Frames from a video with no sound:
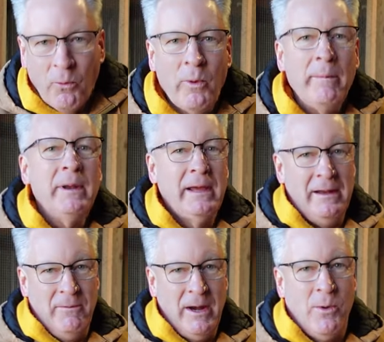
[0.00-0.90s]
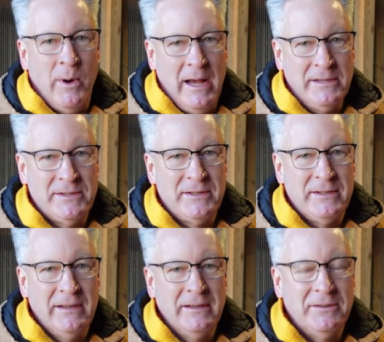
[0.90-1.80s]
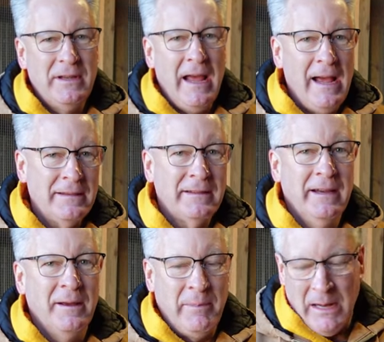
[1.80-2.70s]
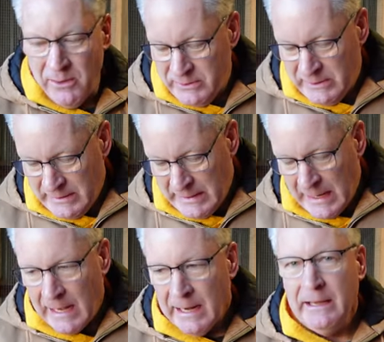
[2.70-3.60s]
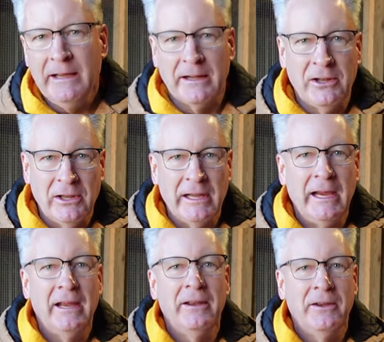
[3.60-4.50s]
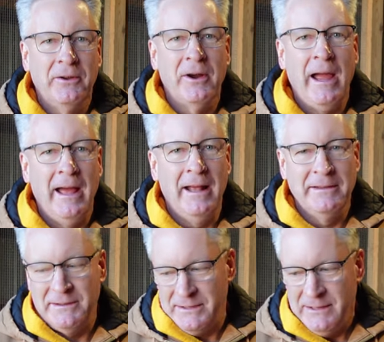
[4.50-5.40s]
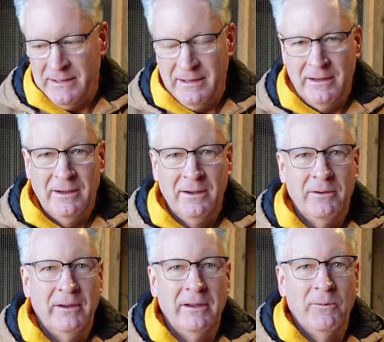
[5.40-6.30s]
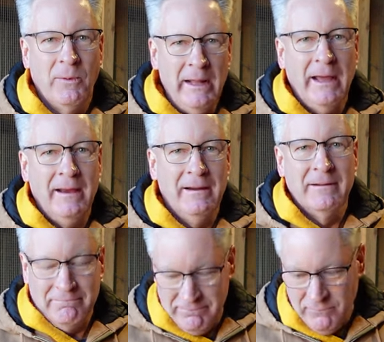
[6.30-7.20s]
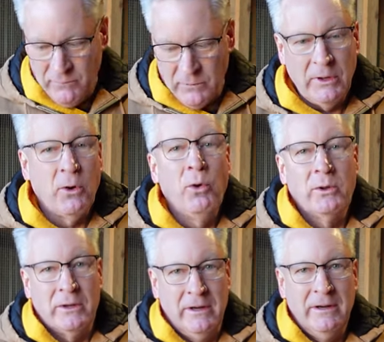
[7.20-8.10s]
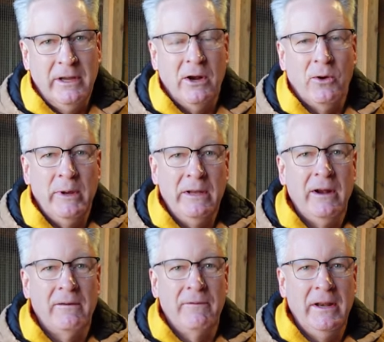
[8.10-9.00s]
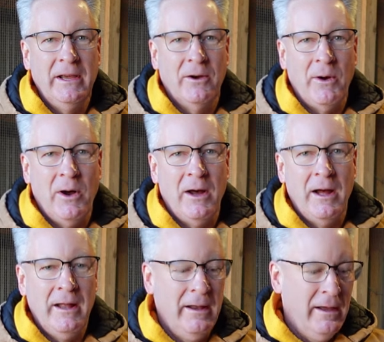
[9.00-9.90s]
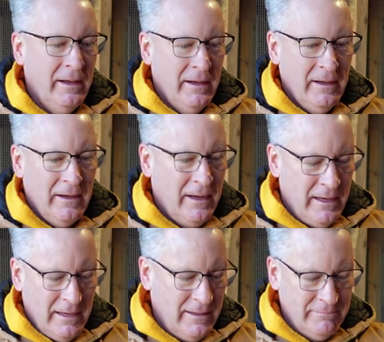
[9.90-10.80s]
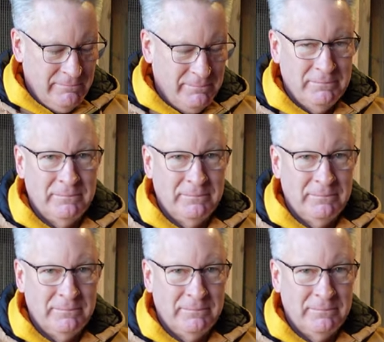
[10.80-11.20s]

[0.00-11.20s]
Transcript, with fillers: We've been getting requests asking about how do you clean your hens when they're when they're older. You know, we did our video on uh,